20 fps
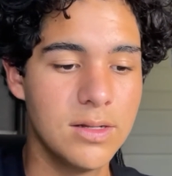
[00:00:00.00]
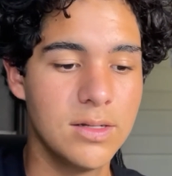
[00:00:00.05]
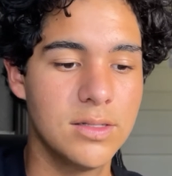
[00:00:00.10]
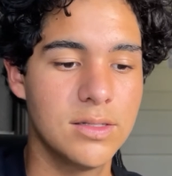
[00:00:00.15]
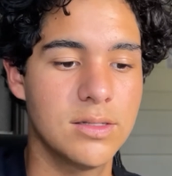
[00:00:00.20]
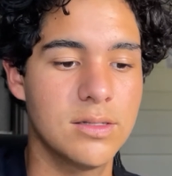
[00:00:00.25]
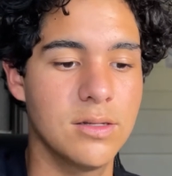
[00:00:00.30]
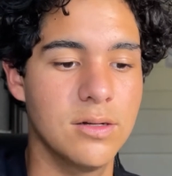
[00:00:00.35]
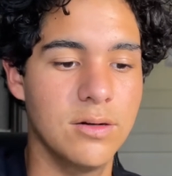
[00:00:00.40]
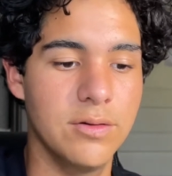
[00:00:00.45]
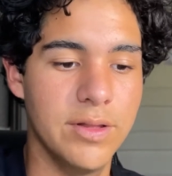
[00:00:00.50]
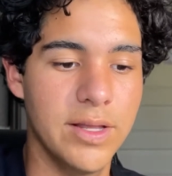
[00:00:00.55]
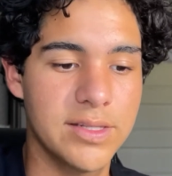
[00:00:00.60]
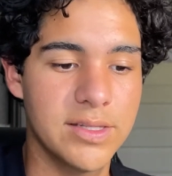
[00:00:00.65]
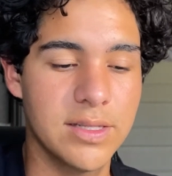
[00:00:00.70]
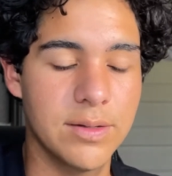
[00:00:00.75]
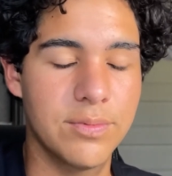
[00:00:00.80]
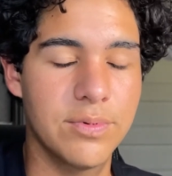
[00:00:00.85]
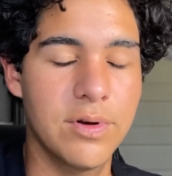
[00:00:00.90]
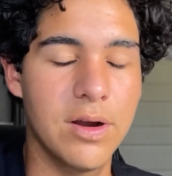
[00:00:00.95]
So that's
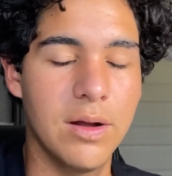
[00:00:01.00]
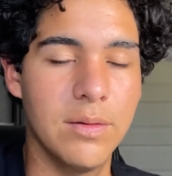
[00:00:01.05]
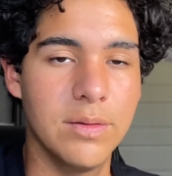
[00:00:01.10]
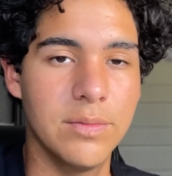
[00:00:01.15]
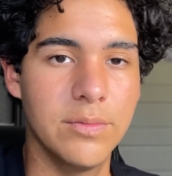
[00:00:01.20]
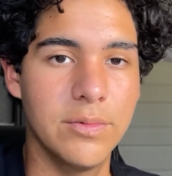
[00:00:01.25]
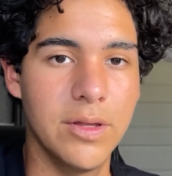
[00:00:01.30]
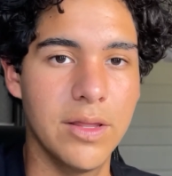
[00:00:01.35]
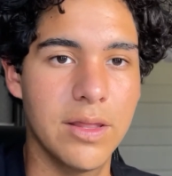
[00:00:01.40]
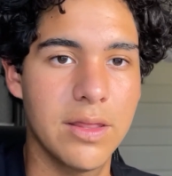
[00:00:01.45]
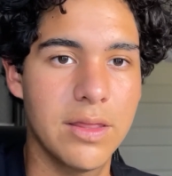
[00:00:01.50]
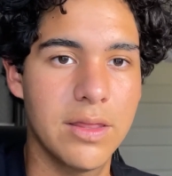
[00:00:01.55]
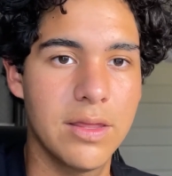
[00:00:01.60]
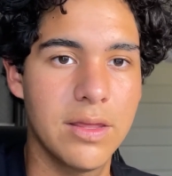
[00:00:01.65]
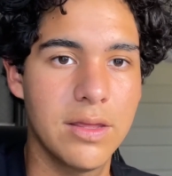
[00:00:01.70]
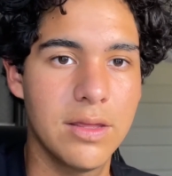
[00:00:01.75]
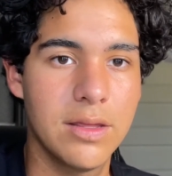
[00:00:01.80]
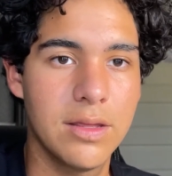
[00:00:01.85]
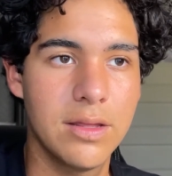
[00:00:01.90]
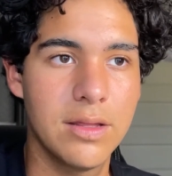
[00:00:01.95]
the problem with.
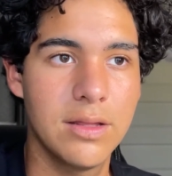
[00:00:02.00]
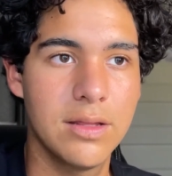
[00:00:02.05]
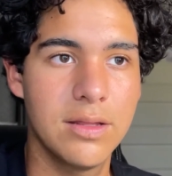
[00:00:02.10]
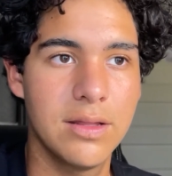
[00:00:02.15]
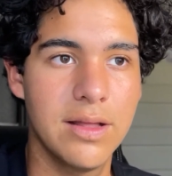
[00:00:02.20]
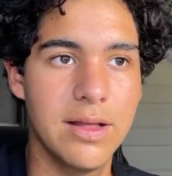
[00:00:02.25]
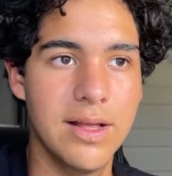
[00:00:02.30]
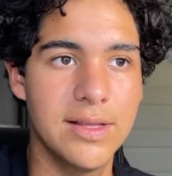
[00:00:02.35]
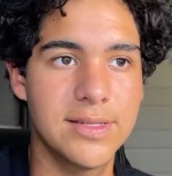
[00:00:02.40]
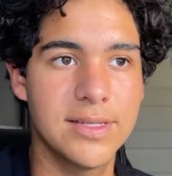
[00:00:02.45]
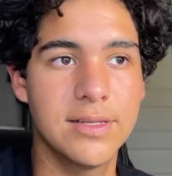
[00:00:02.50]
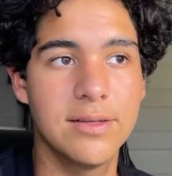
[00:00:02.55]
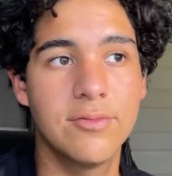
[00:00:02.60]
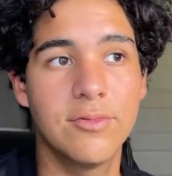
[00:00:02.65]
That's